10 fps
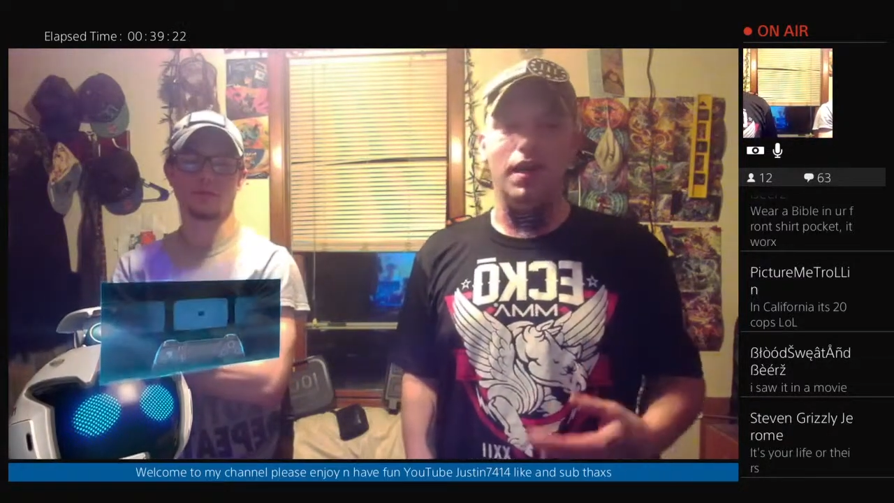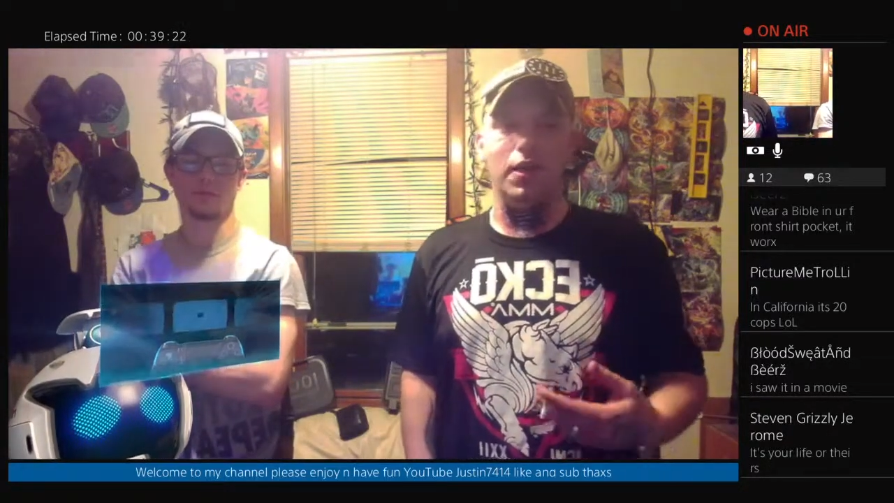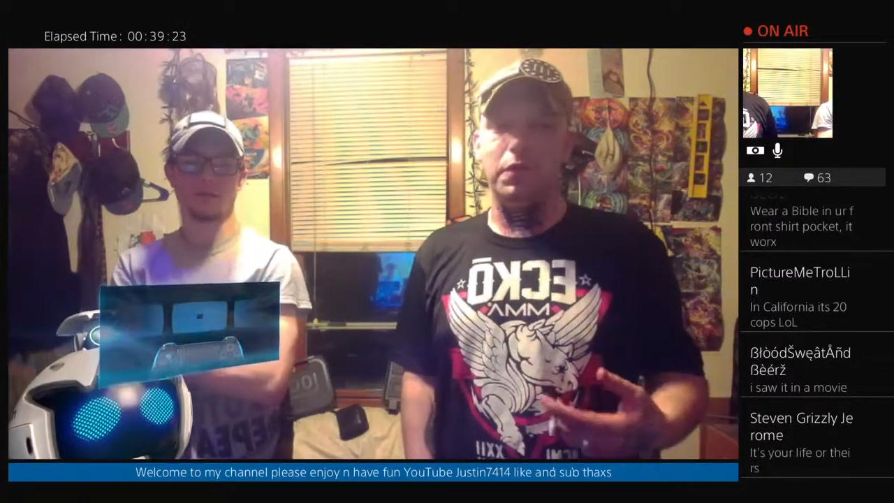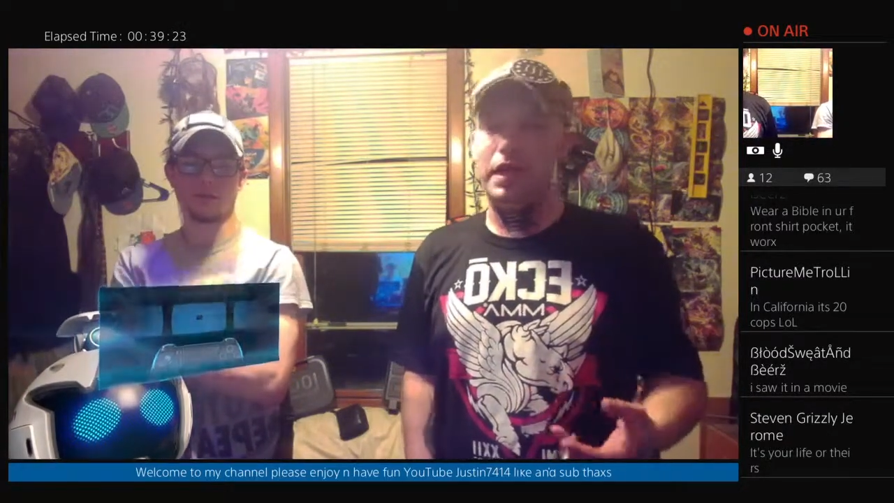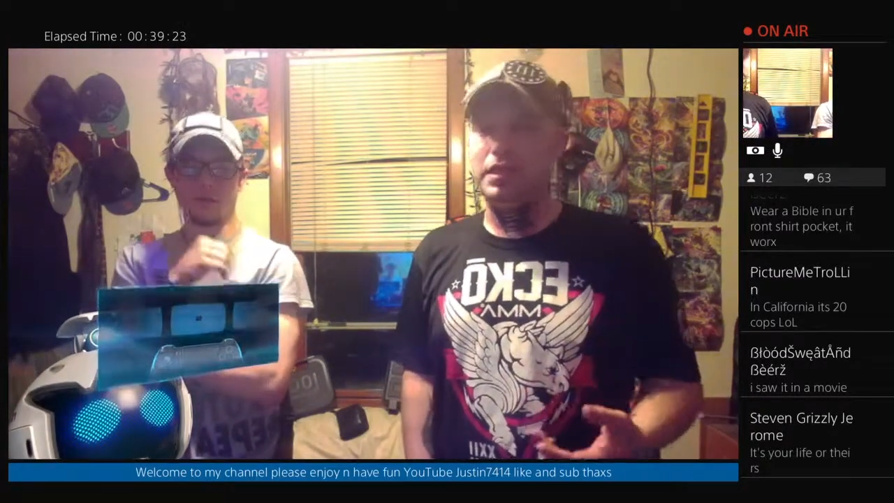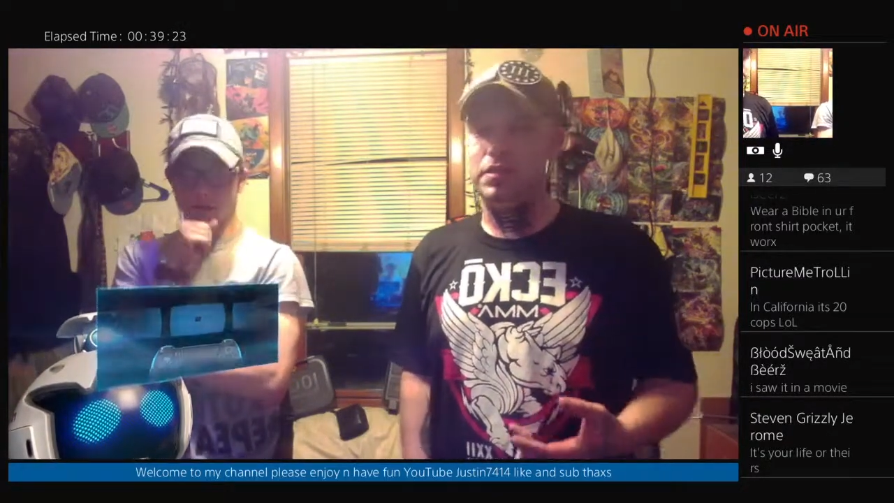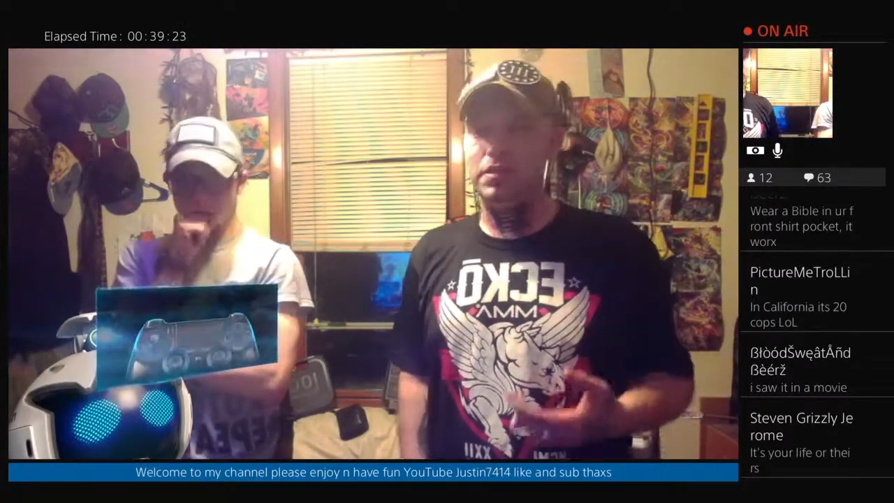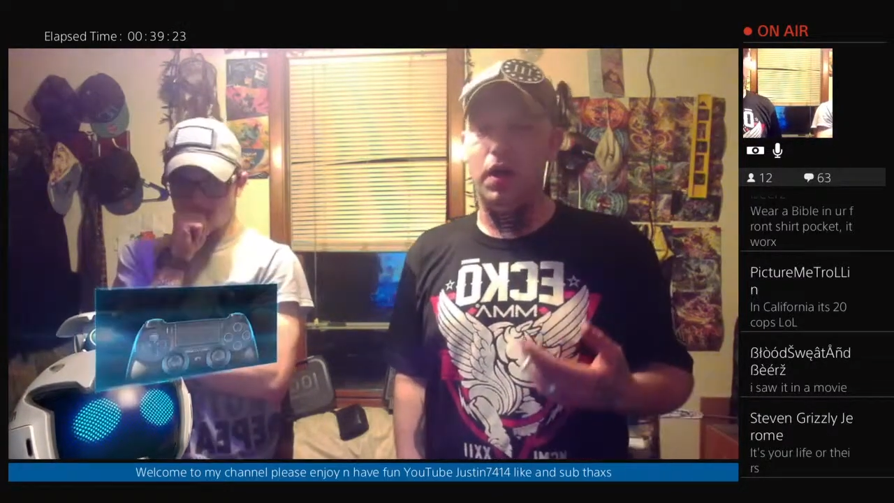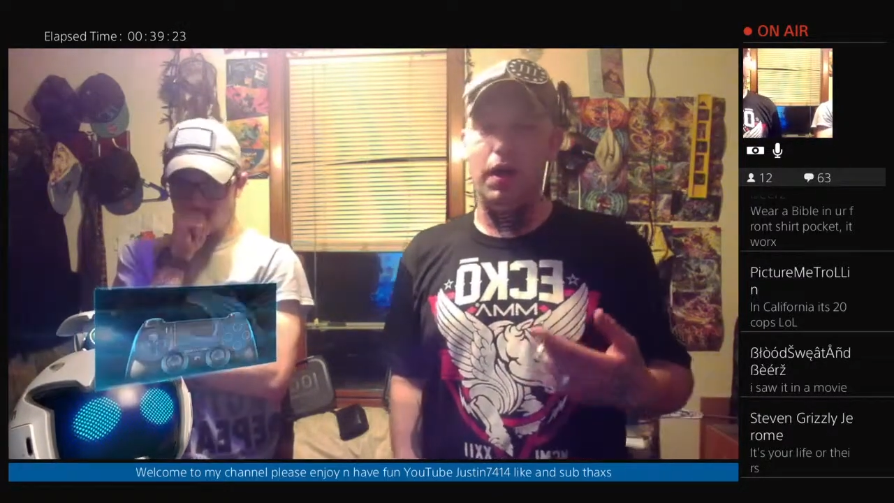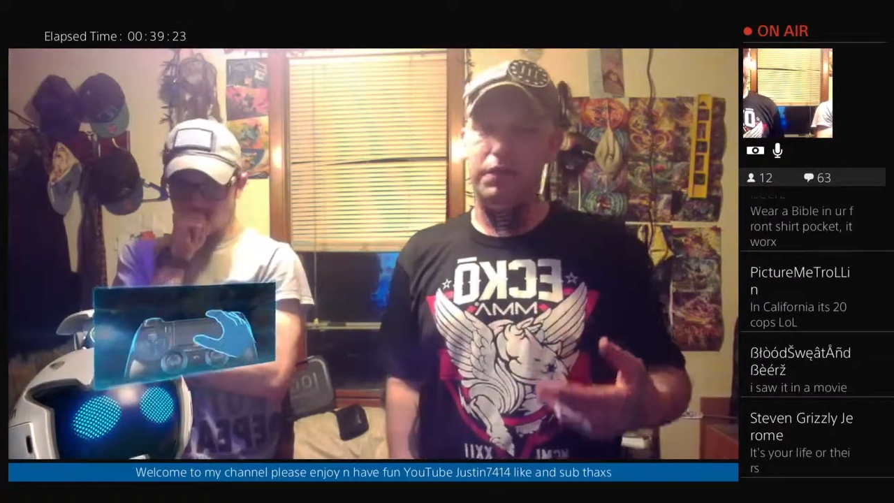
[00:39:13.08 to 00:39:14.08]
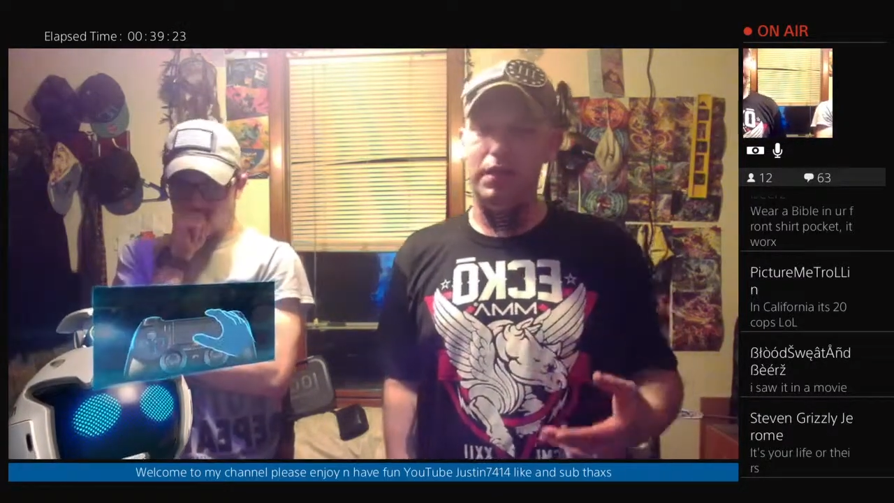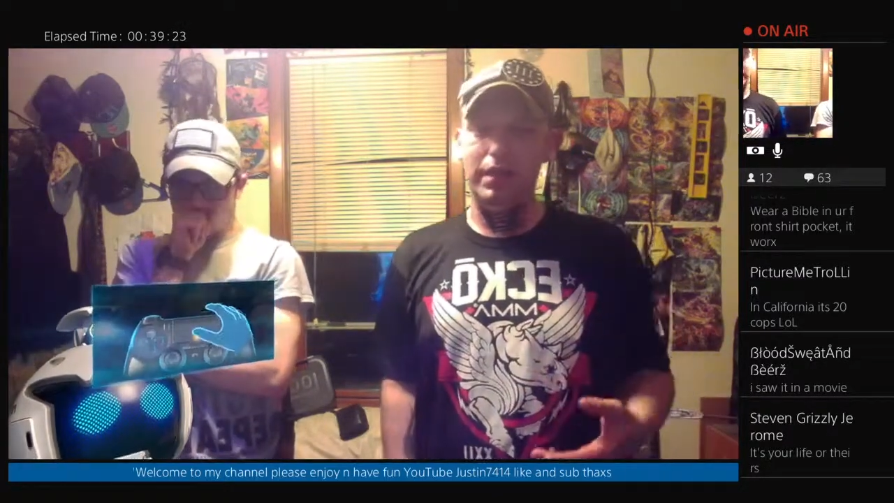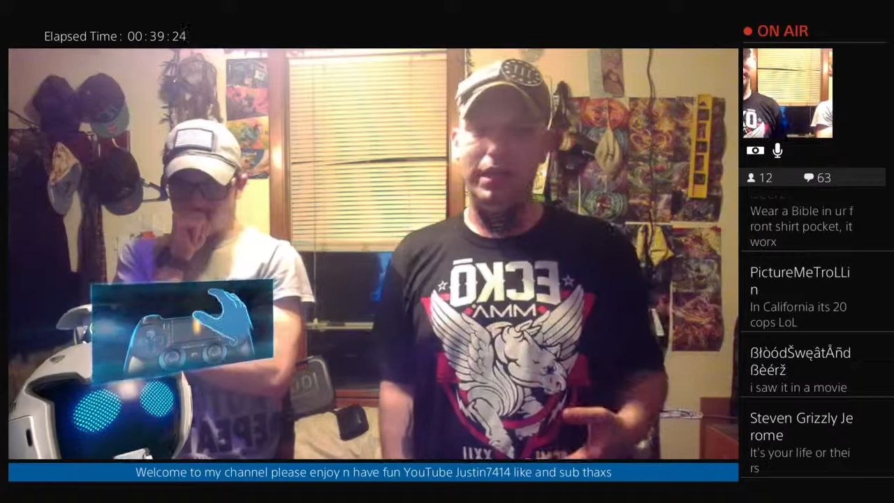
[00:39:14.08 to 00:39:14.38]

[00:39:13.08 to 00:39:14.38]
gun range often.